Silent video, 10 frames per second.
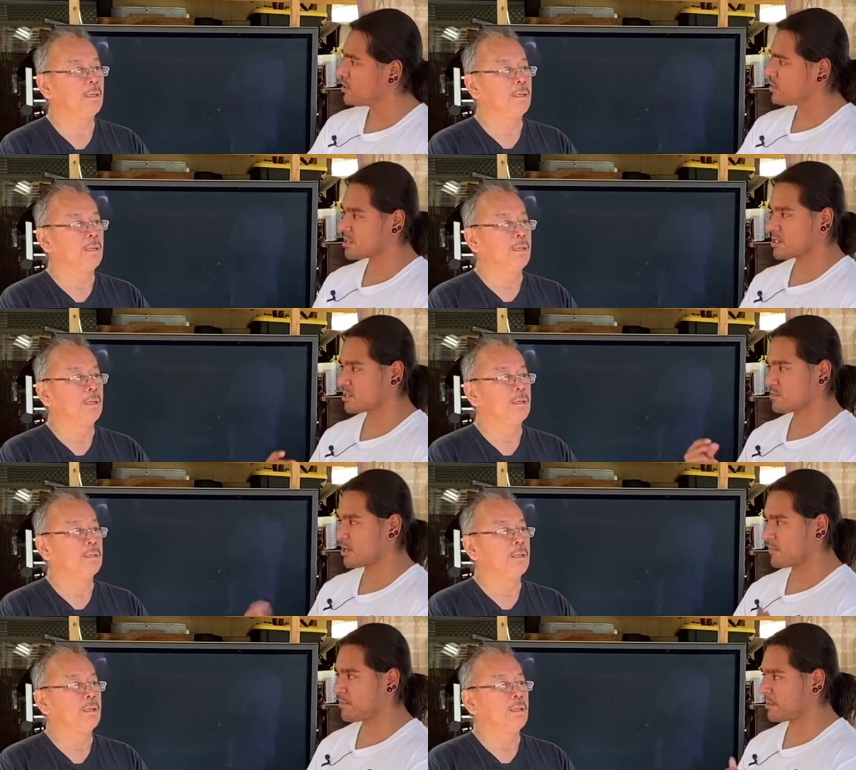Speaker 1: or is it just whatever
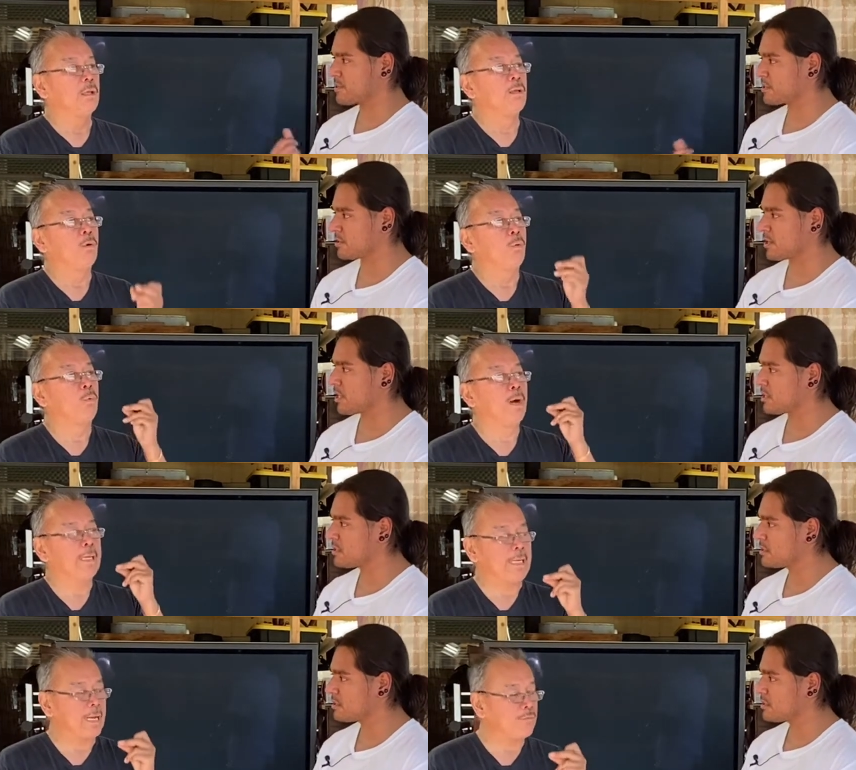pops into your head?
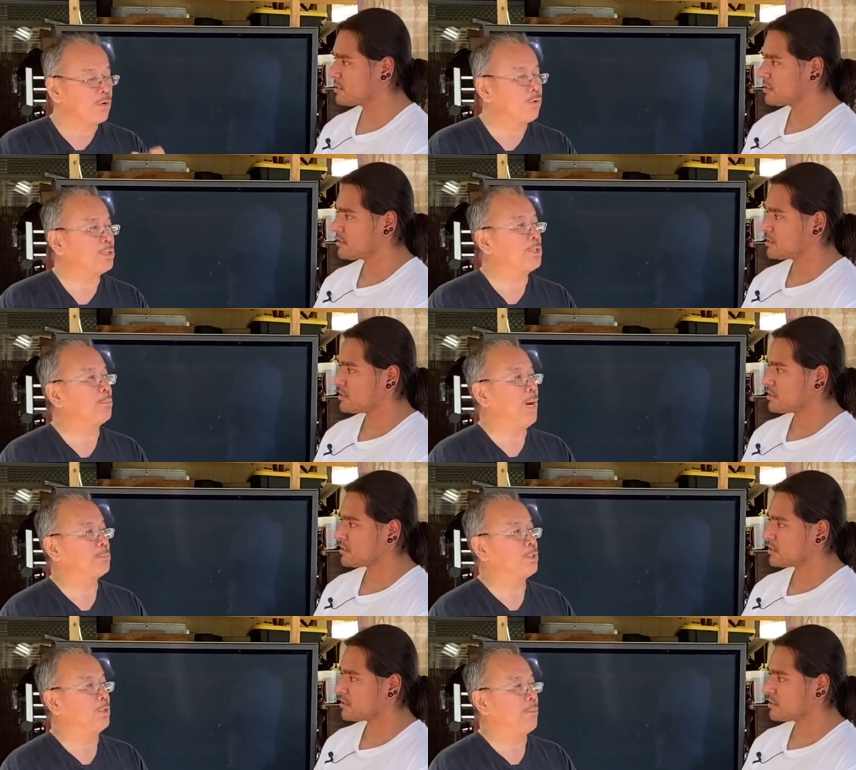
Speaker 2: Whatever question pops
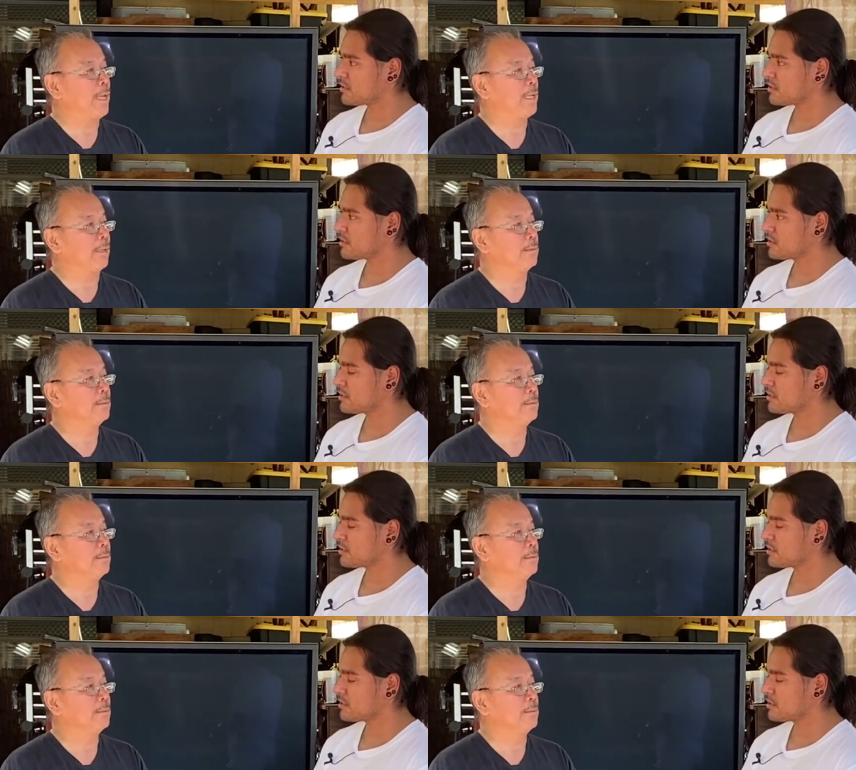into my head.